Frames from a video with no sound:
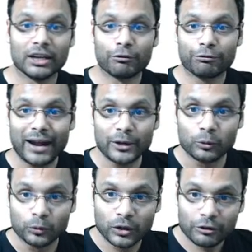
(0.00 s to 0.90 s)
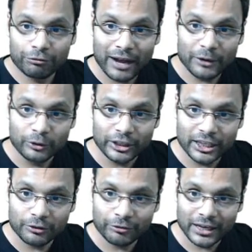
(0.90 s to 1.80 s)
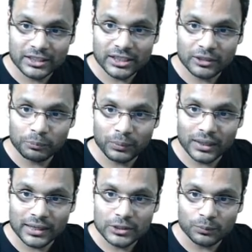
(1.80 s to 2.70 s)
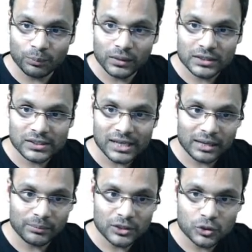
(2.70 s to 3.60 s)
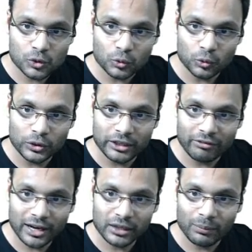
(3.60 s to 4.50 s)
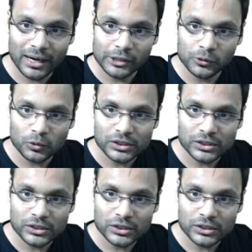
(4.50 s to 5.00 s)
5 unit waiting plus burst time is 2 divided by 2.